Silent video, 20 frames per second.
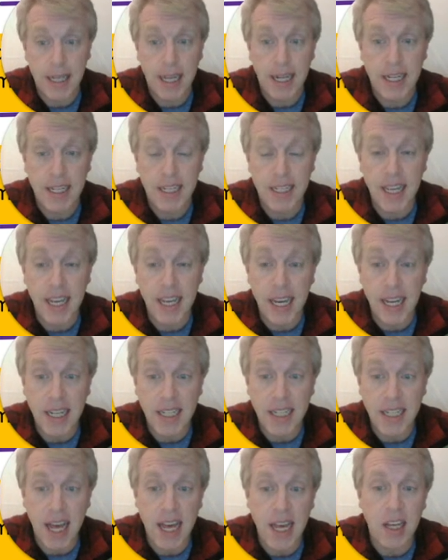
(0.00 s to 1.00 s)

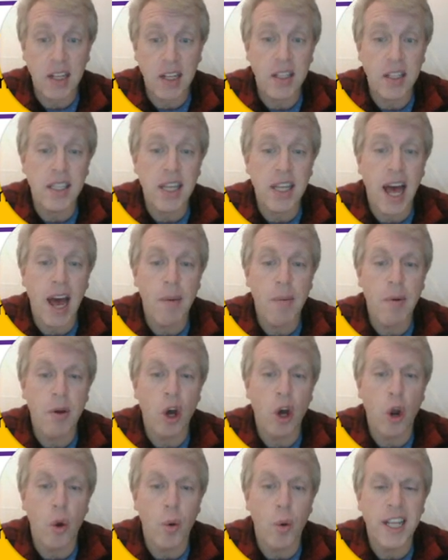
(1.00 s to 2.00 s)
details, and we've got
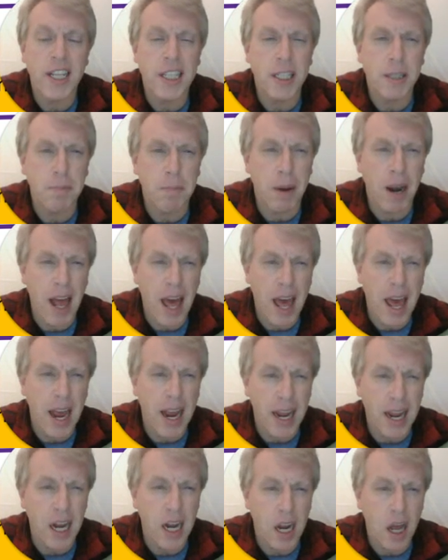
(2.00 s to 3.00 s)
to
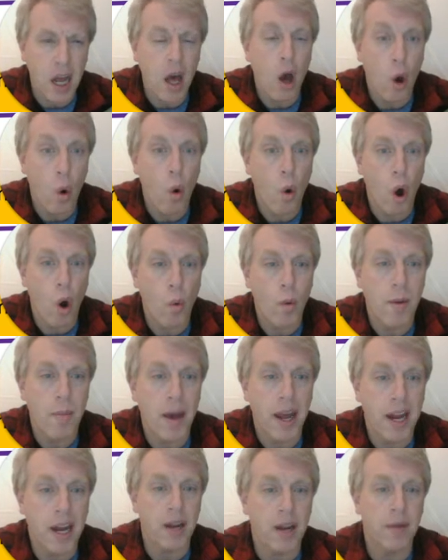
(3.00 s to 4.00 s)
explain what we
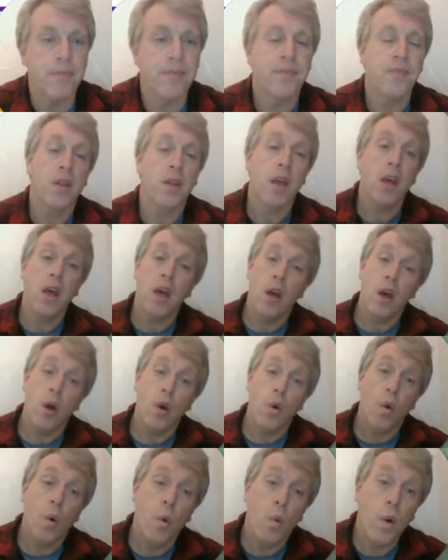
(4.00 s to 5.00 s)
mean.
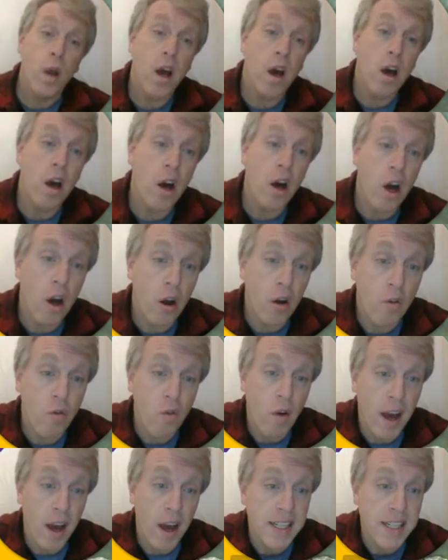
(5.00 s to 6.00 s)
We are
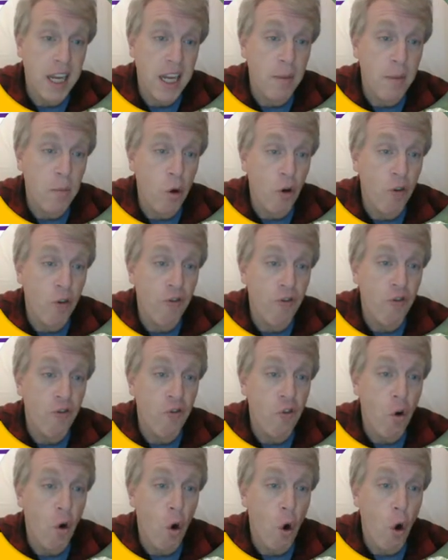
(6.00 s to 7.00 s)
writing in a more
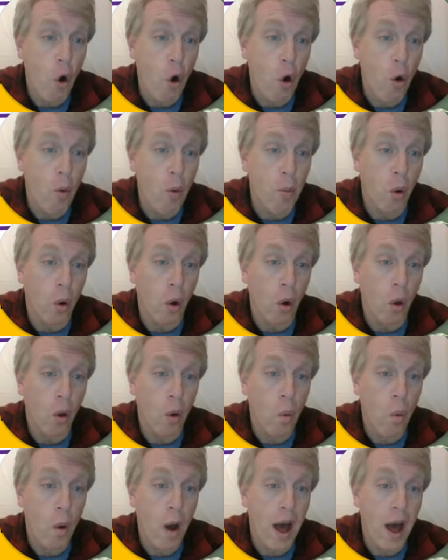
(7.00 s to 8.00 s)
formal
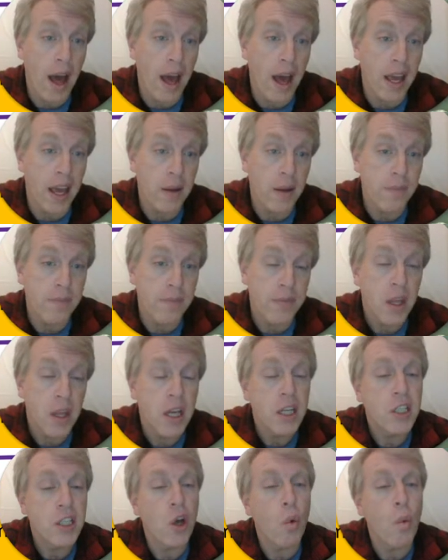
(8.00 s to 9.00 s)
way,
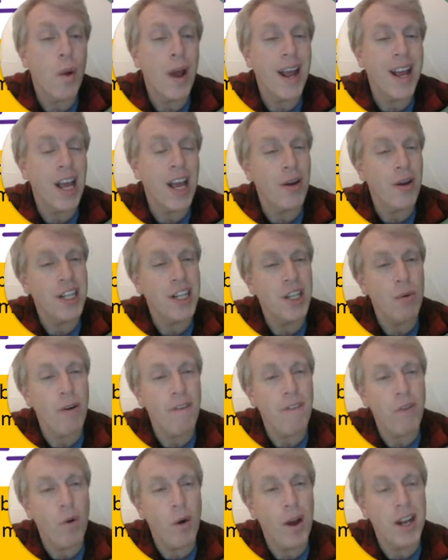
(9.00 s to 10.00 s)
so we're going to
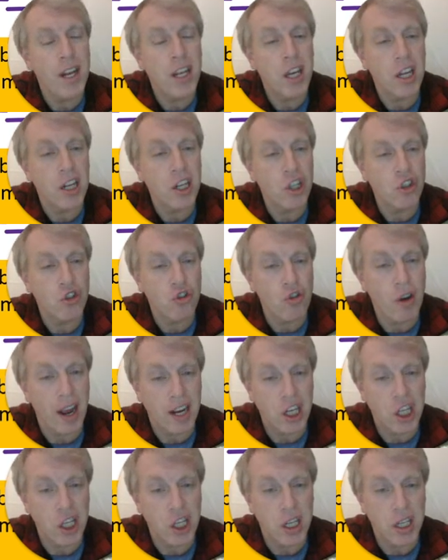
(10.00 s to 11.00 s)
avoid
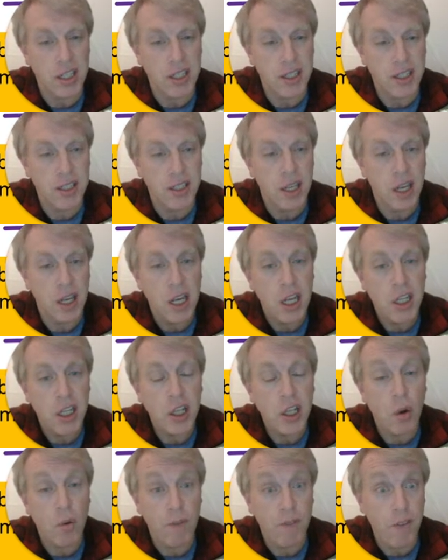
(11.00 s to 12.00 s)
contractions.
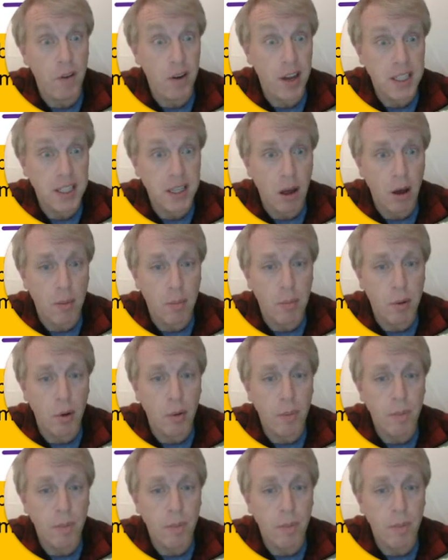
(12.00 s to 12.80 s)
So, for example,